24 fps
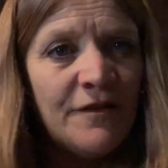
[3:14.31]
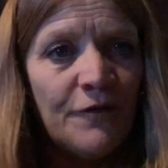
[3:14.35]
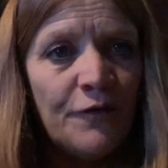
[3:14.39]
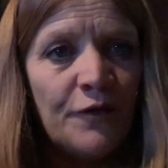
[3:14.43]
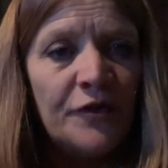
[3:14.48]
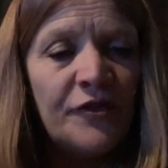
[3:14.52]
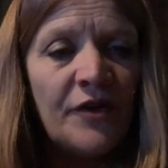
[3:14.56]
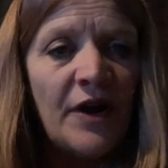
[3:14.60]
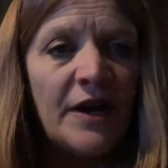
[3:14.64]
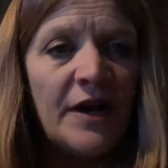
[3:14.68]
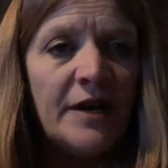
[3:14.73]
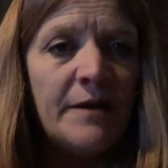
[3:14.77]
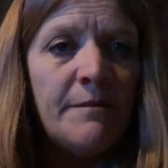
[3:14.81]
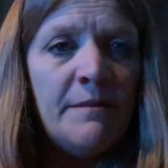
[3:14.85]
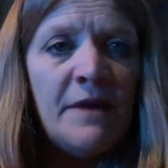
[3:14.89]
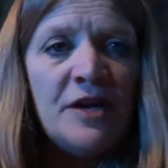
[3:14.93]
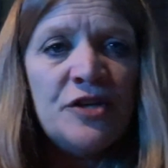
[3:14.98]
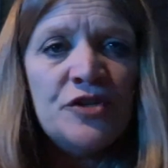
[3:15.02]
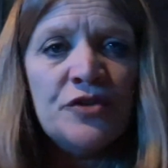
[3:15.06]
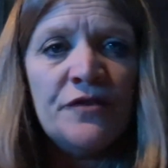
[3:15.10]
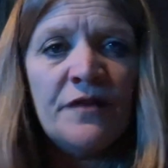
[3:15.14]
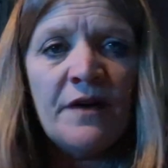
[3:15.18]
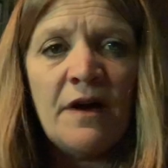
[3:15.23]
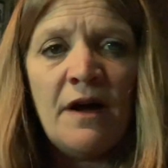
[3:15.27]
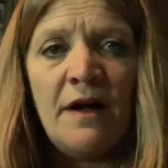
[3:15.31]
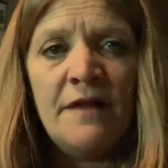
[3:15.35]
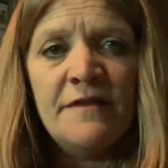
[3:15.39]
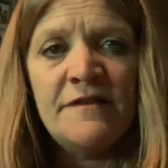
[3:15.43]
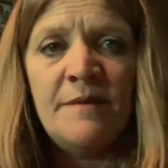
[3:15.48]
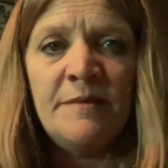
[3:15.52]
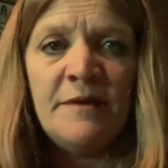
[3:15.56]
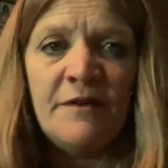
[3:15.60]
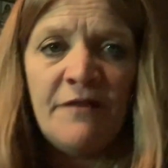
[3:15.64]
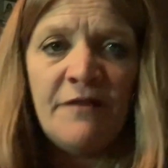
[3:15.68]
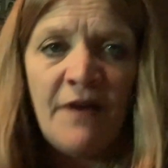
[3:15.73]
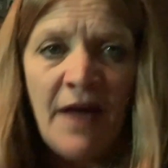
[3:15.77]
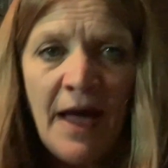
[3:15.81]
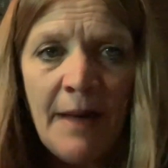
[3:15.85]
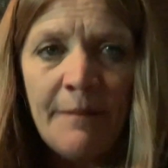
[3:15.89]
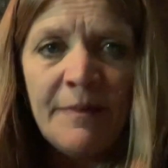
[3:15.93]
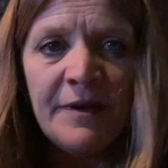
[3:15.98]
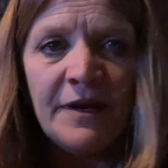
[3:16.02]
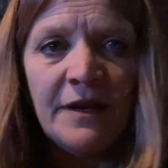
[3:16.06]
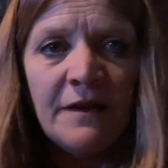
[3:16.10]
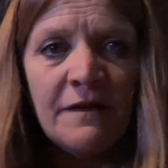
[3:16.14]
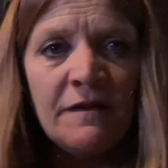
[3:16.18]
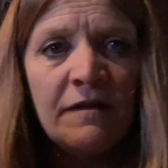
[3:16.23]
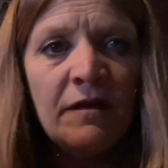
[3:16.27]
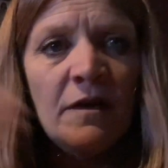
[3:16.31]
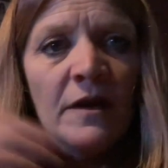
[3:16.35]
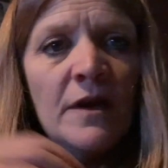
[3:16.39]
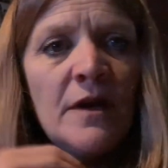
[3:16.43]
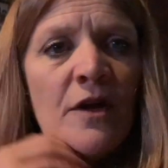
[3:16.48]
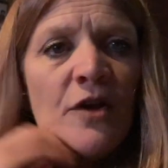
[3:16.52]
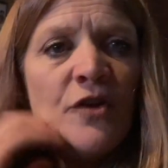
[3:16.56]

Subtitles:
If we're trying to measure the concept of happiness,